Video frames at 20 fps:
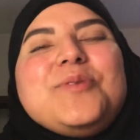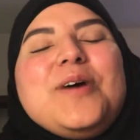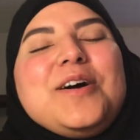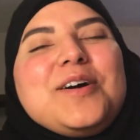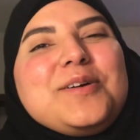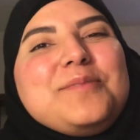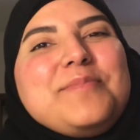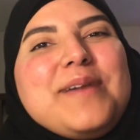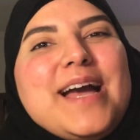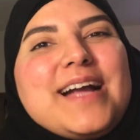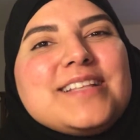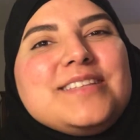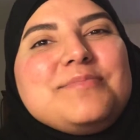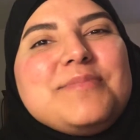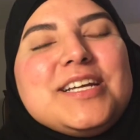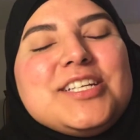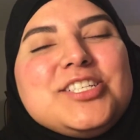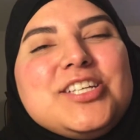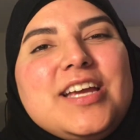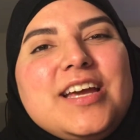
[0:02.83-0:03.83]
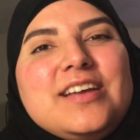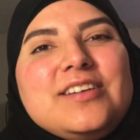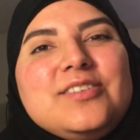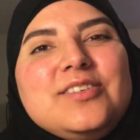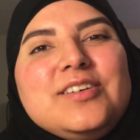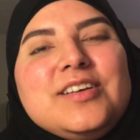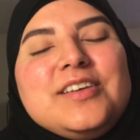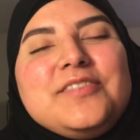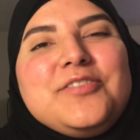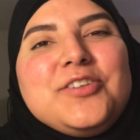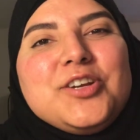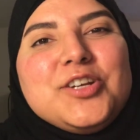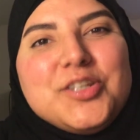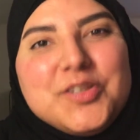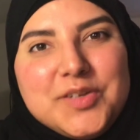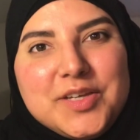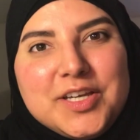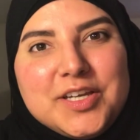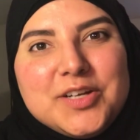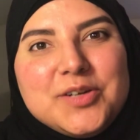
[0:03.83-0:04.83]
welcome back to my channel. If you're
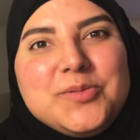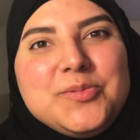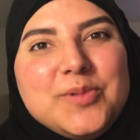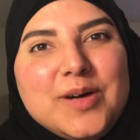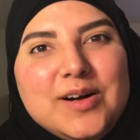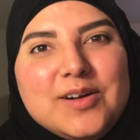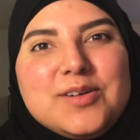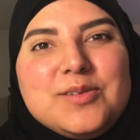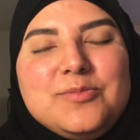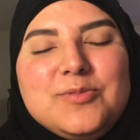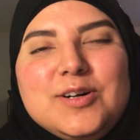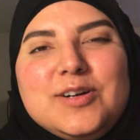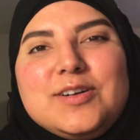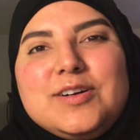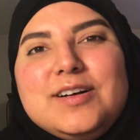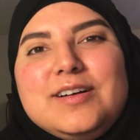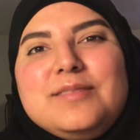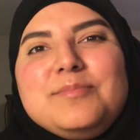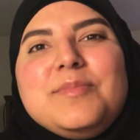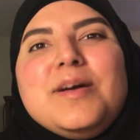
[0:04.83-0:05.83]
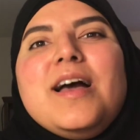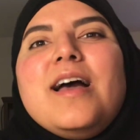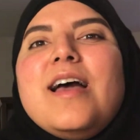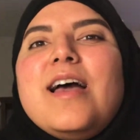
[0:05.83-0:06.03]
new here, welcome.